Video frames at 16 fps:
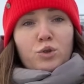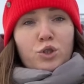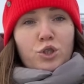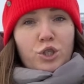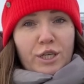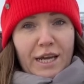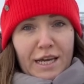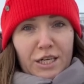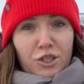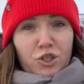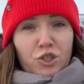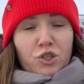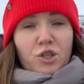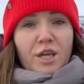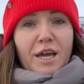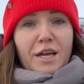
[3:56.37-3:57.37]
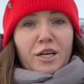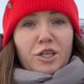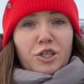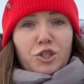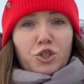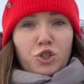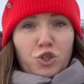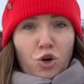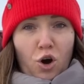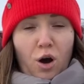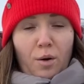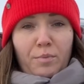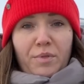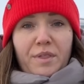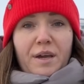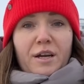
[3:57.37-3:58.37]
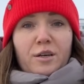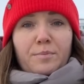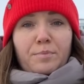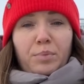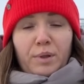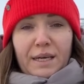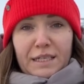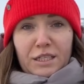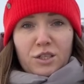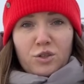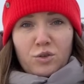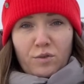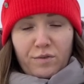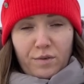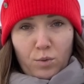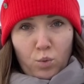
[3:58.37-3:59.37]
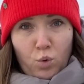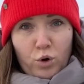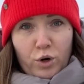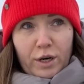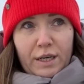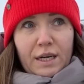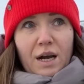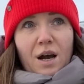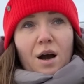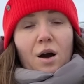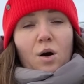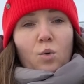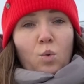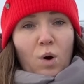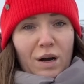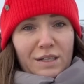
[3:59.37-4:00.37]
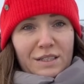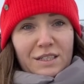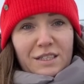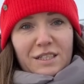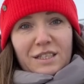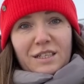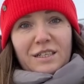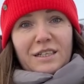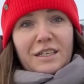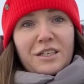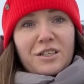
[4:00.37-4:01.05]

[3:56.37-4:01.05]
to change their job, their places of work once